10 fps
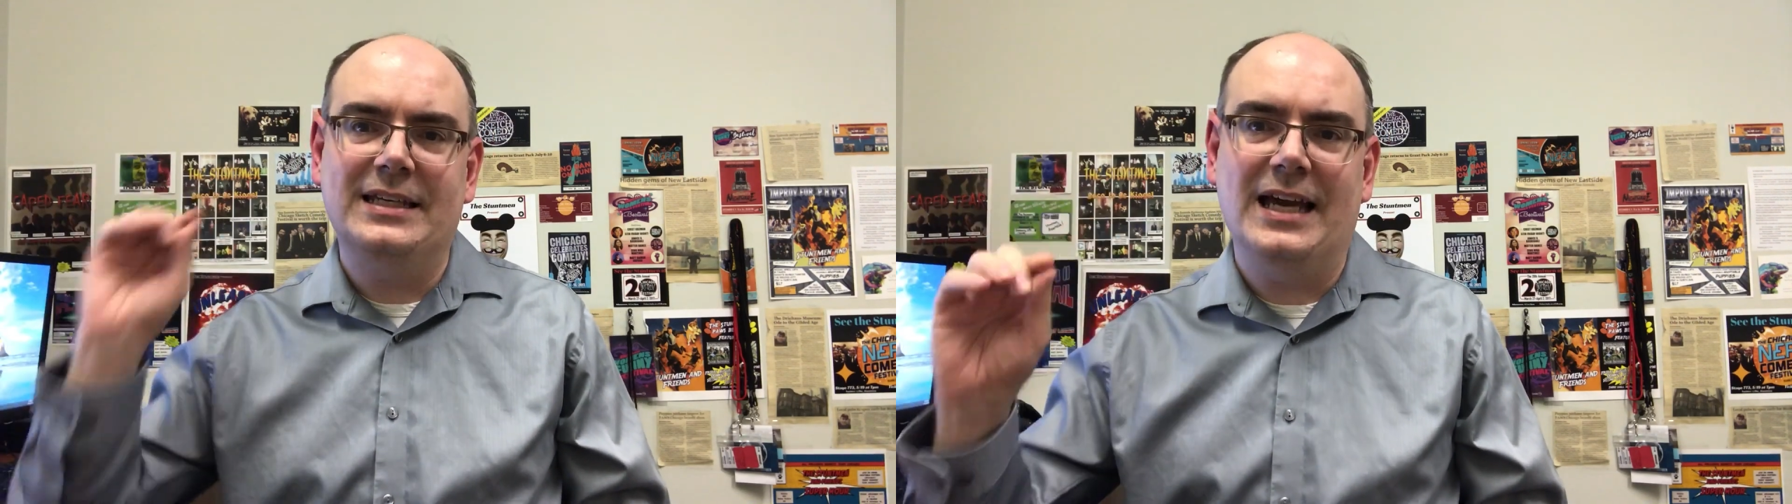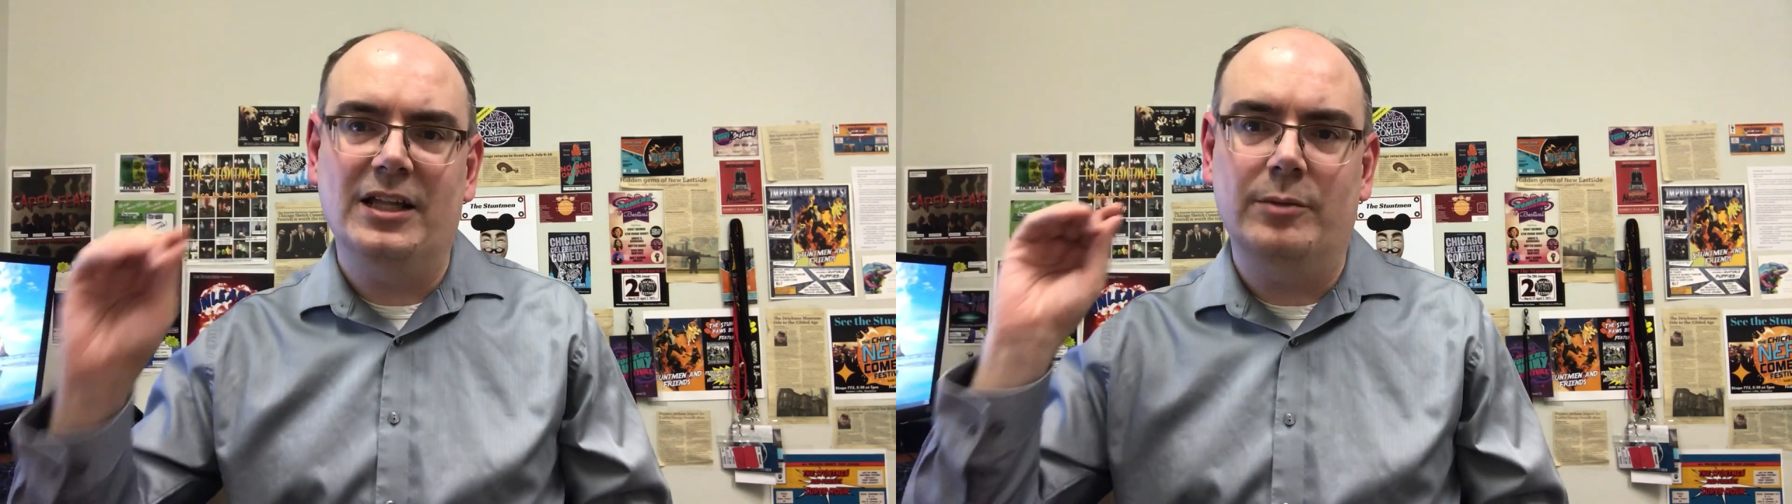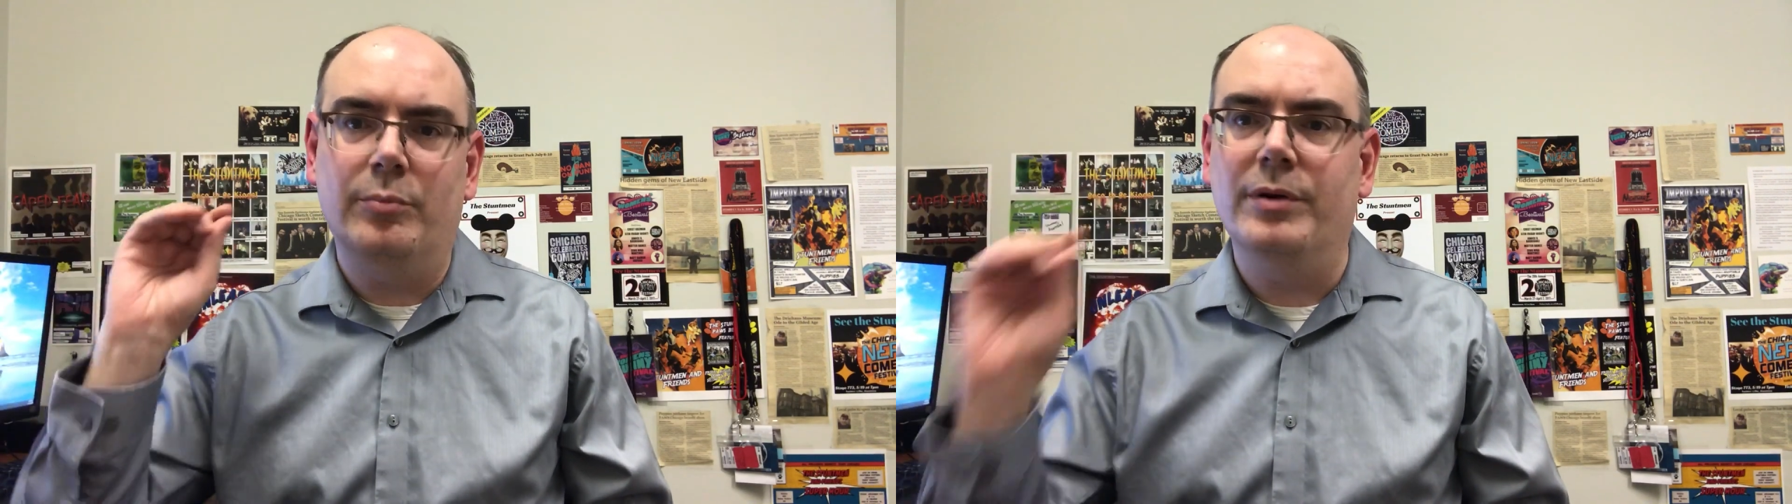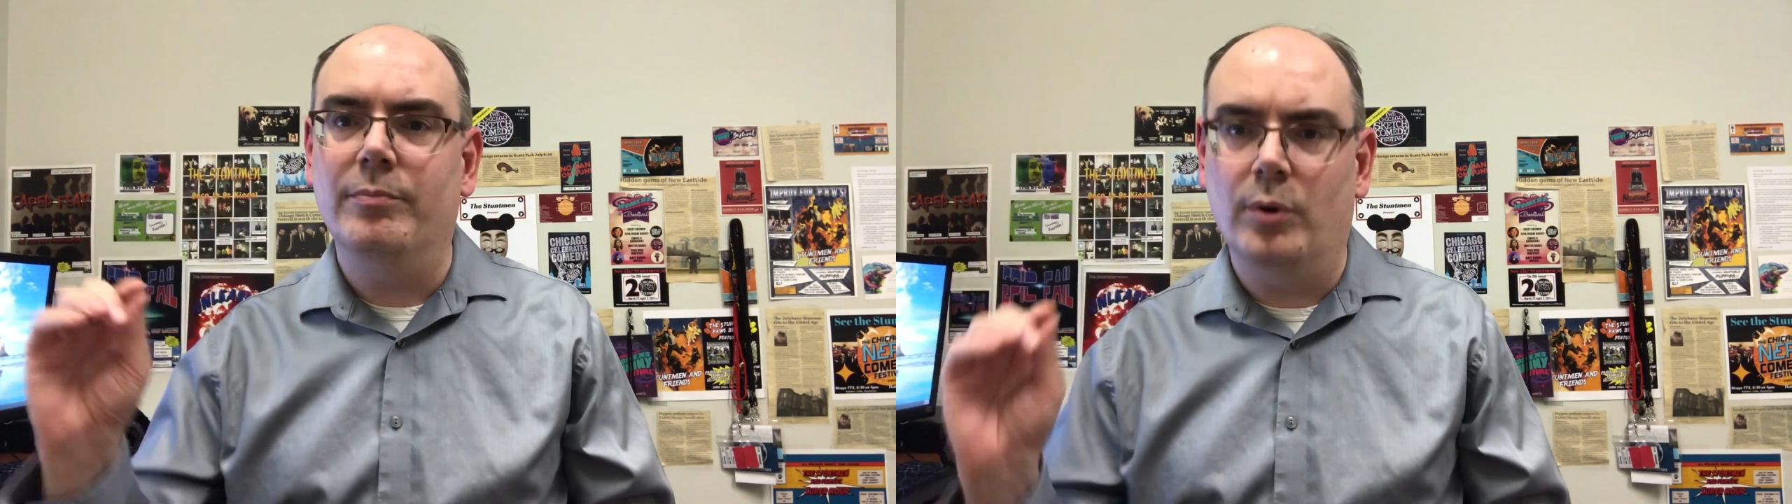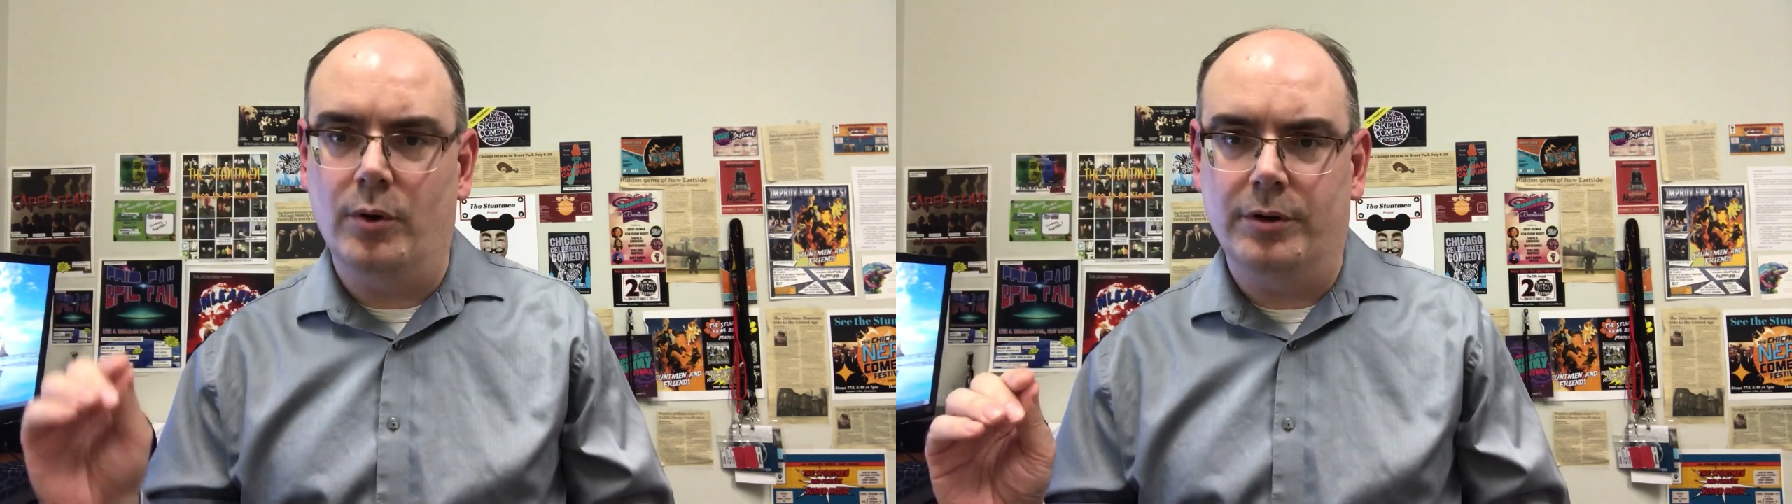
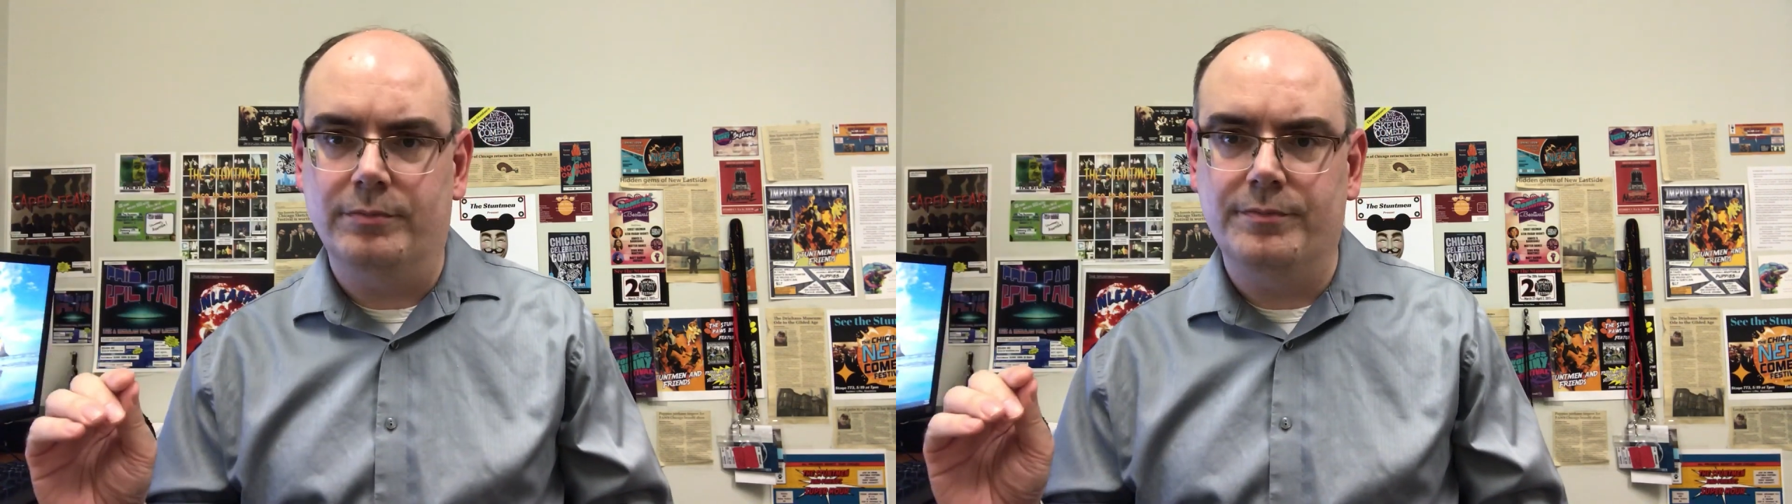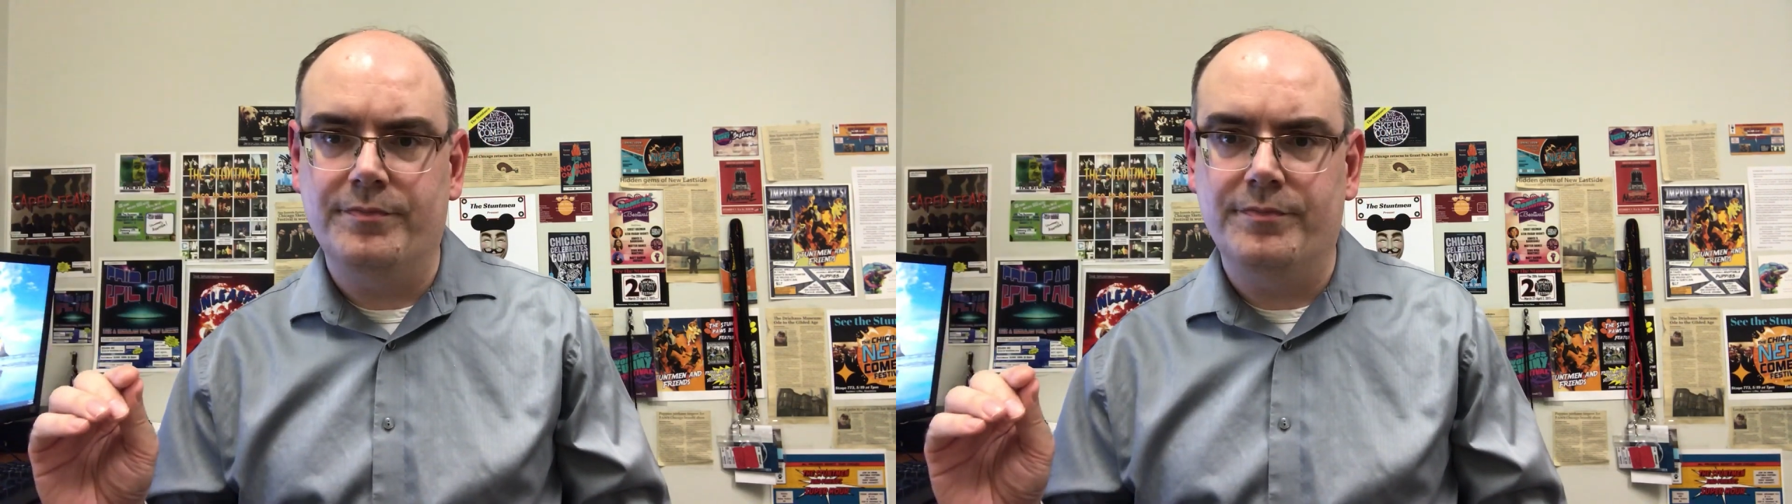Celebrimbor.